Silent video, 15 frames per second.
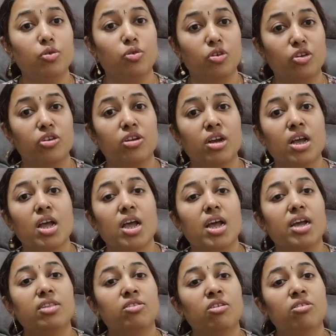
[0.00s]
do good.
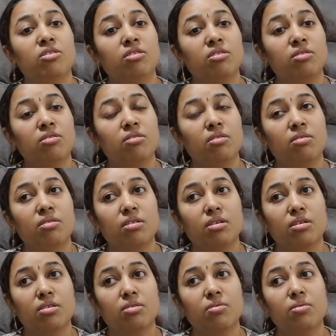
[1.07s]
It's not just good
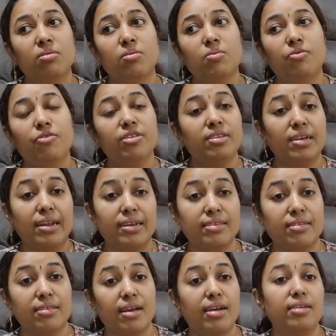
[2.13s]
to do physical
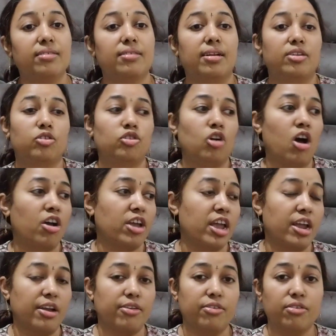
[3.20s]
exercise like
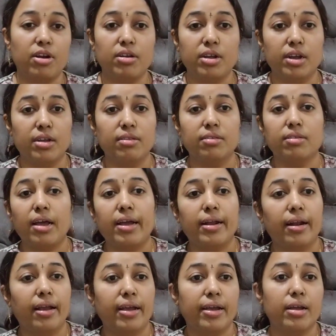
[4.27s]
jogging and running and
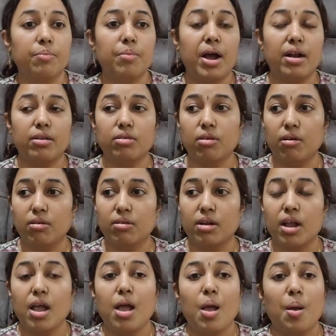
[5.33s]
cycling and marathon,
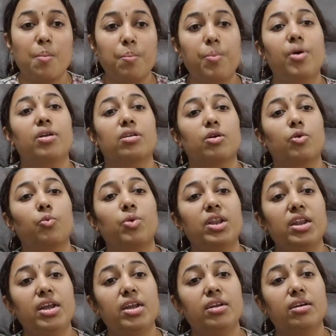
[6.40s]
but we
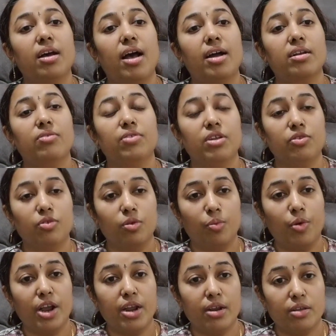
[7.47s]
need activities for the
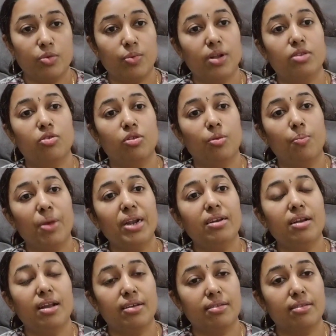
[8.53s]
brain as well. So the
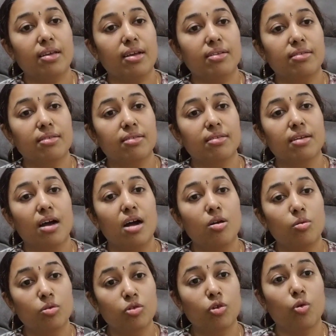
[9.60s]
mental exercises are
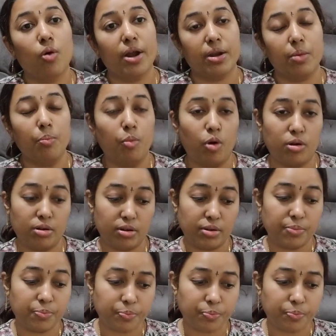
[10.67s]
also quite important.